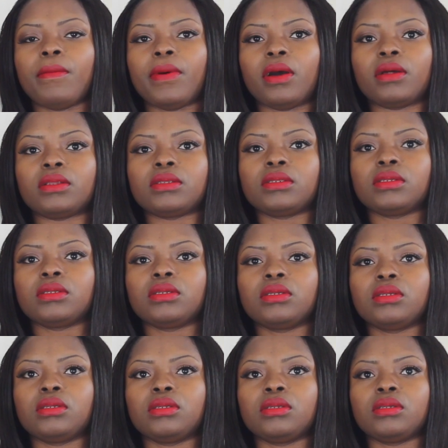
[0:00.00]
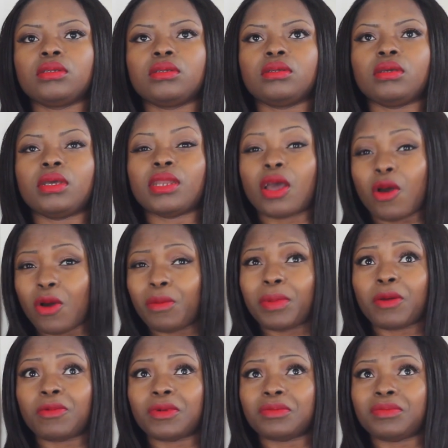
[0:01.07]
but and I hope
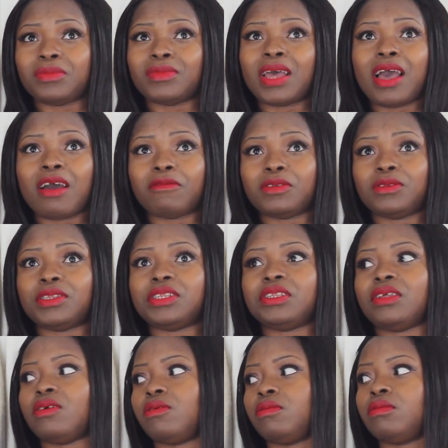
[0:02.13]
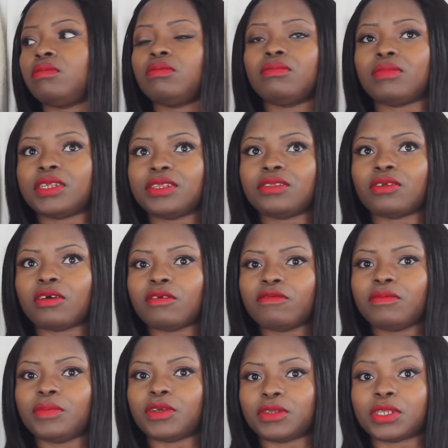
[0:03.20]
I won't have to sell my stuff
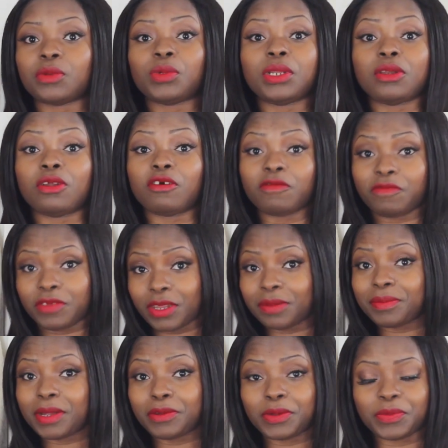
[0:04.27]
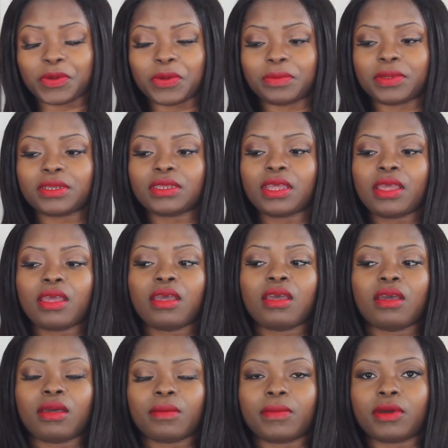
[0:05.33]
because I really love them at the moment.
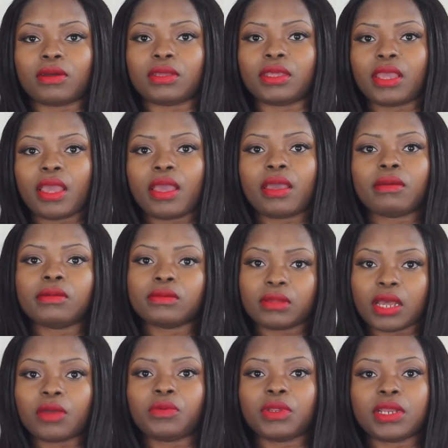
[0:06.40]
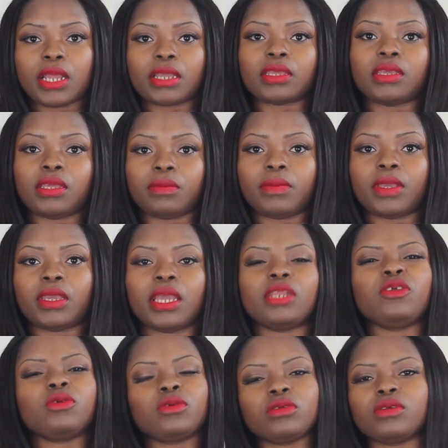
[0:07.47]
But yeah, I really like eBay,
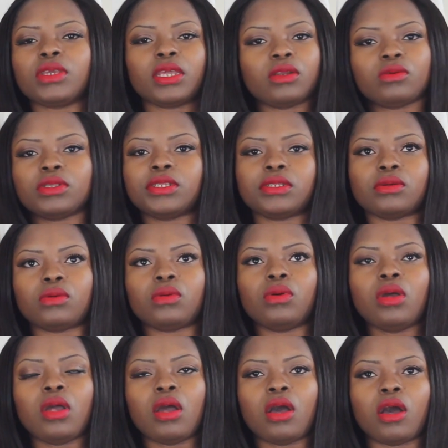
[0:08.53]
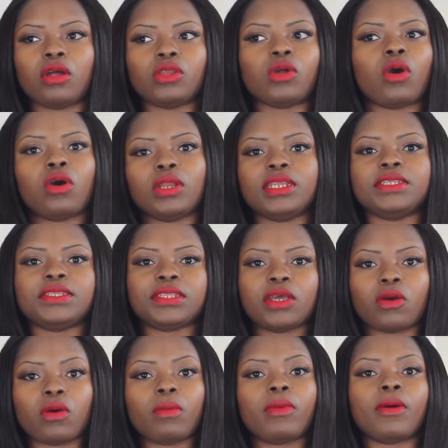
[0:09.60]
and you you can also uh, not only
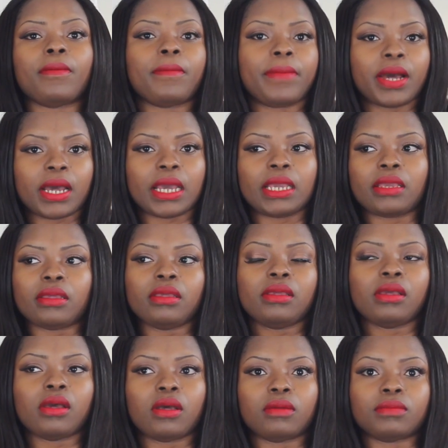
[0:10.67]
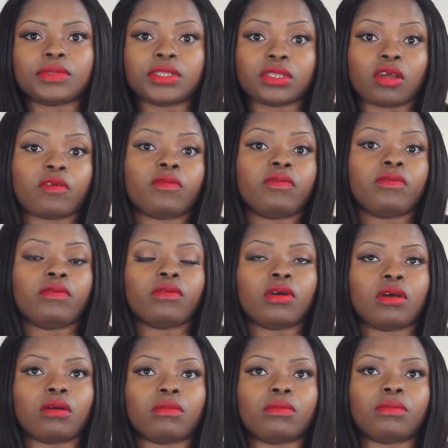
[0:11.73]
sell but buy um, stuff
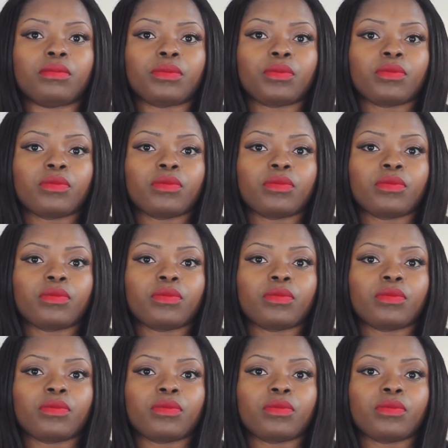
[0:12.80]
um,